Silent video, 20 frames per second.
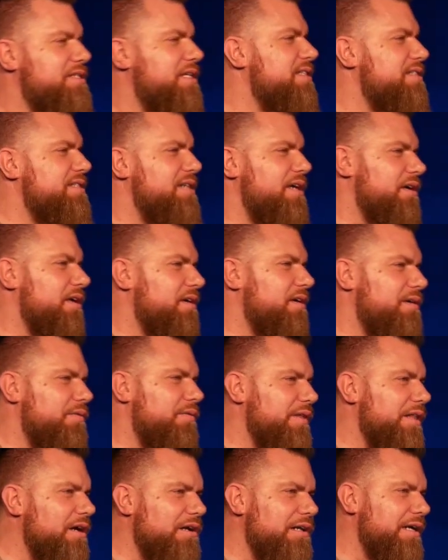can tell you,
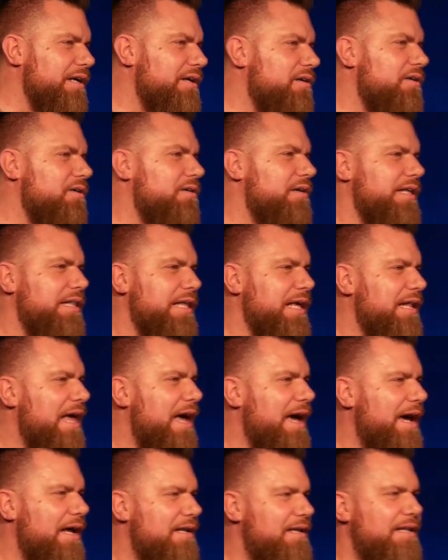when they're little and they
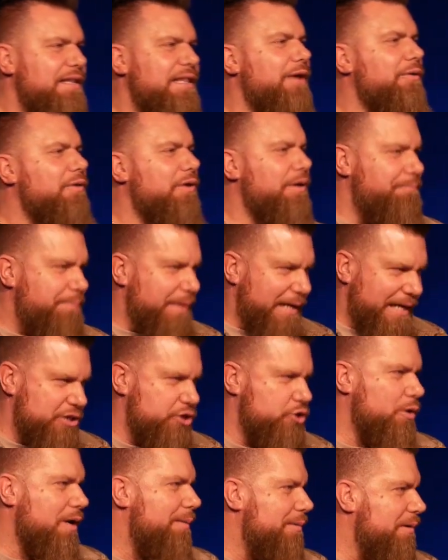lied, they were in big
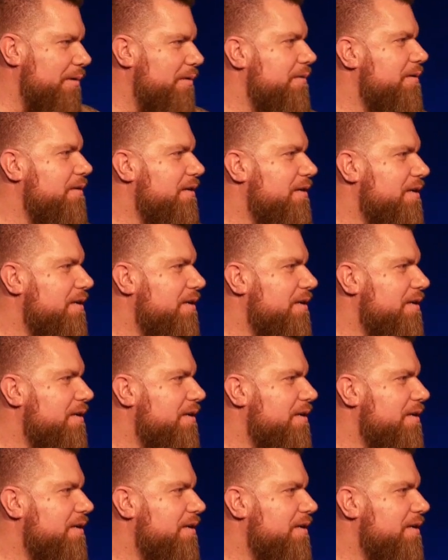trouble.